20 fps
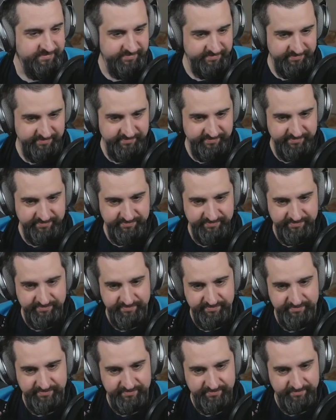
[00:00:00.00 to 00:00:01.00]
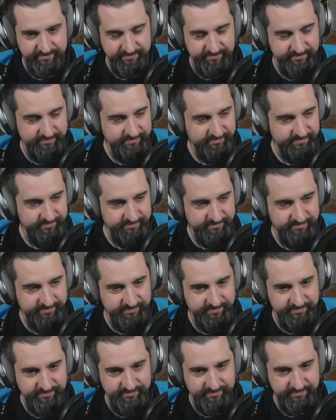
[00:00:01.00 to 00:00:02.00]

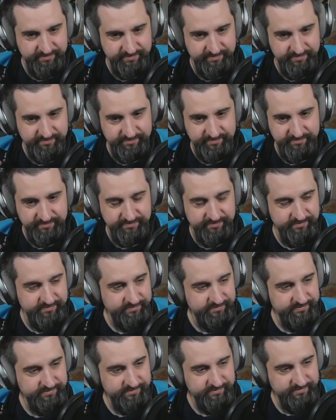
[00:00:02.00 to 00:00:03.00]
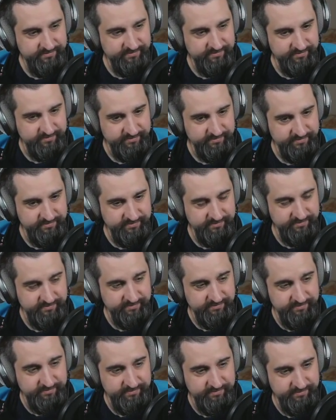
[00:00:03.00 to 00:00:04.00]

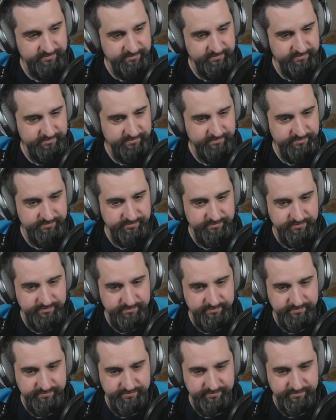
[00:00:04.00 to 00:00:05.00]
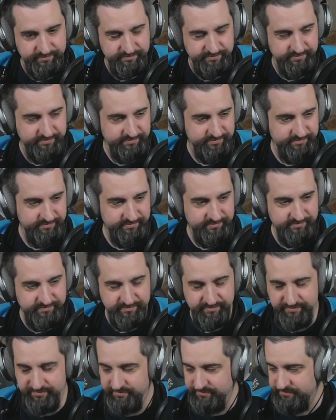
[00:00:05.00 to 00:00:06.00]

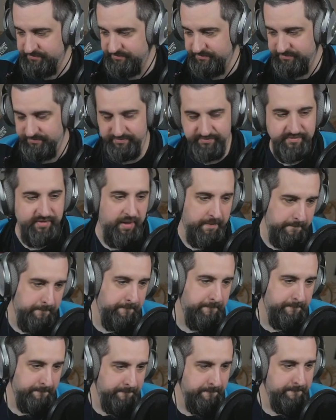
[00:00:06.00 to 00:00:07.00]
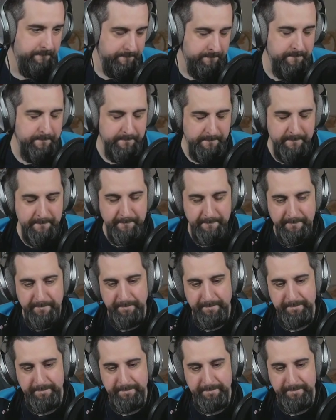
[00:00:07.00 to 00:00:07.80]
[no speech]